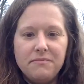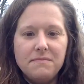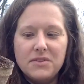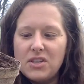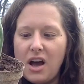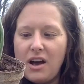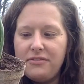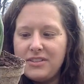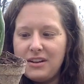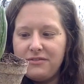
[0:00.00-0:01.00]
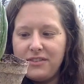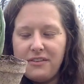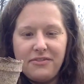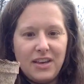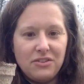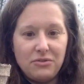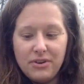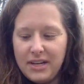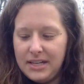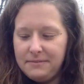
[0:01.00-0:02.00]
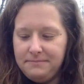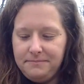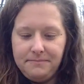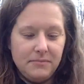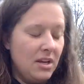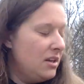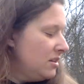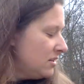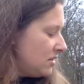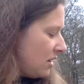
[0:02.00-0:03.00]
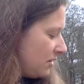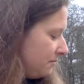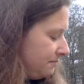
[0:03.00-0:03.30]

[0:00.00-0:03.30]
soft and fluffy and green. So